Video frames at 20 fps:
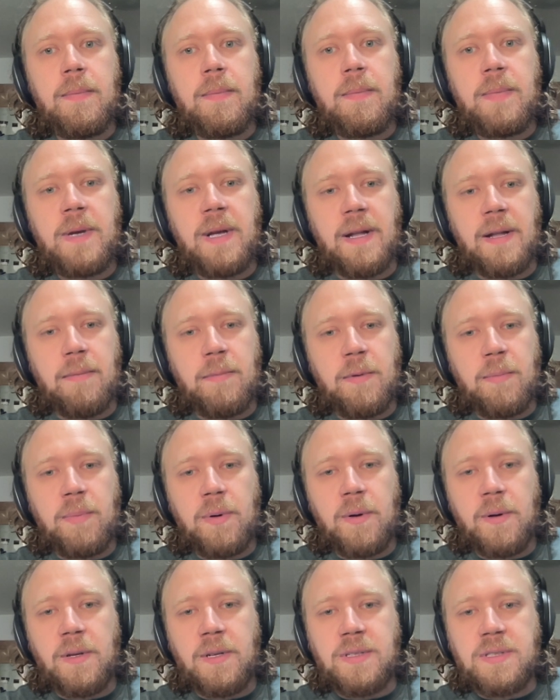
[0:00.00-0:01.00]
Yeah, let me
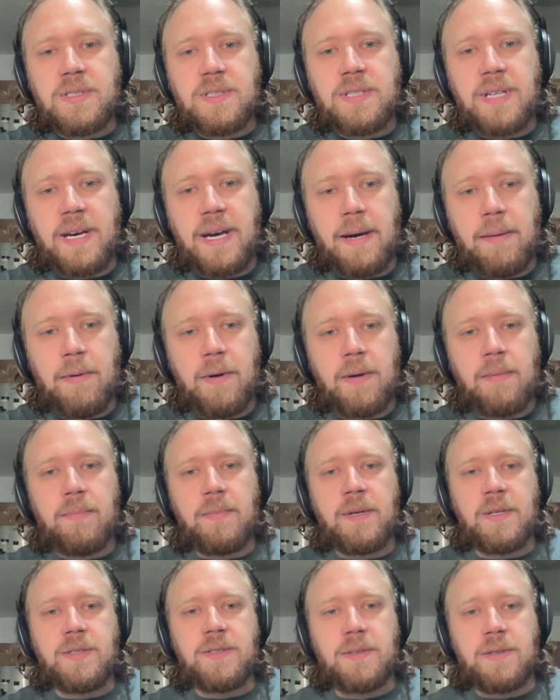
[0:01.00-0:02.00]
pull this tab up,
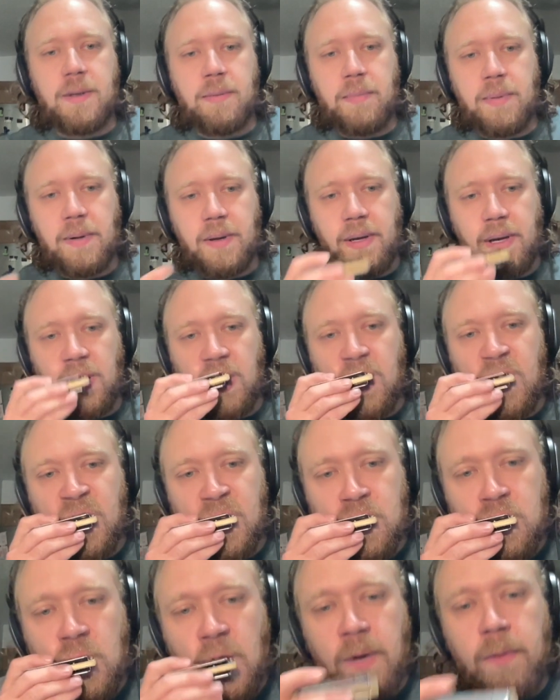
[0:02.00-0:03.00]
make sure I'm playing
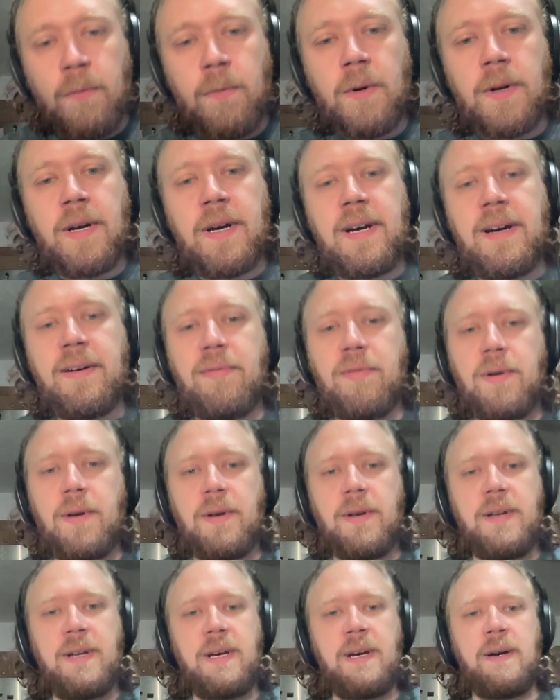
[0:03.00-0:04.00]
what I have
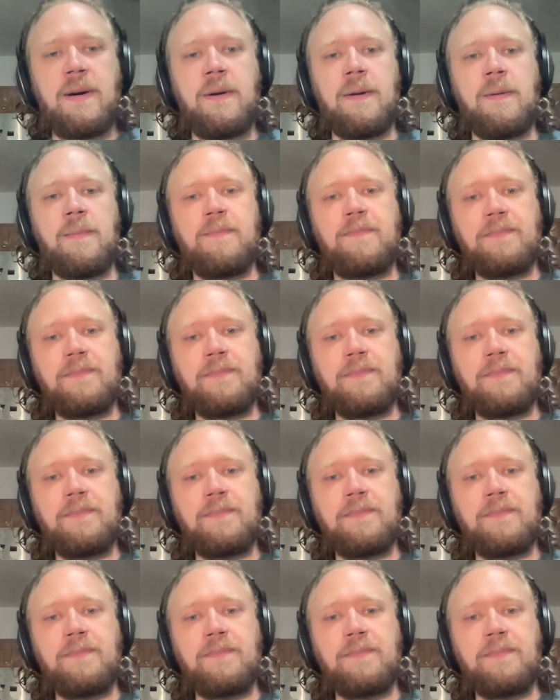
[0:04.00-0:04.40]
written down.